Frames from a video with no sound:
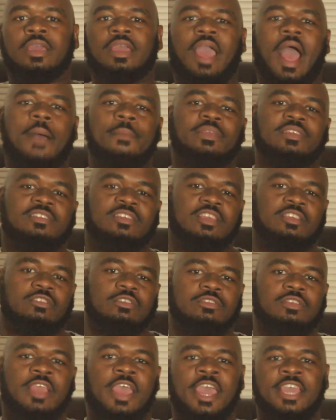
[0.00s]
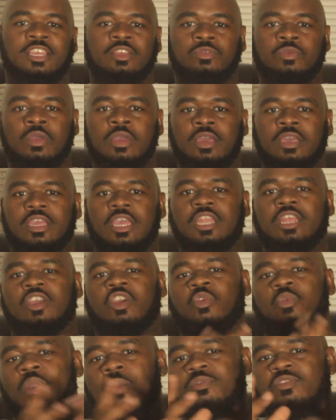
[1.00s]
Common sense will tell you, getting
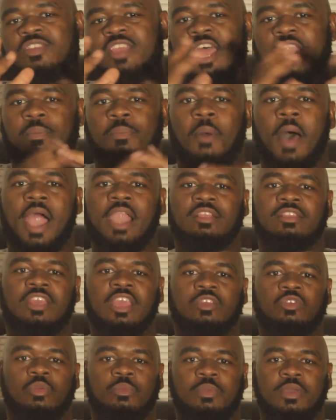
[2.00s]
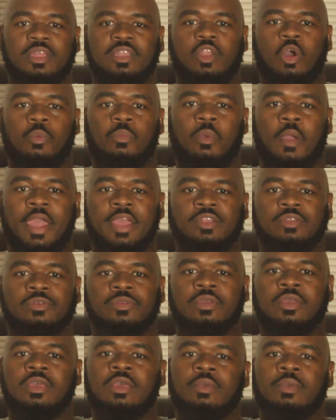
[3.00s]
corruption out of politics will be a no-brainer.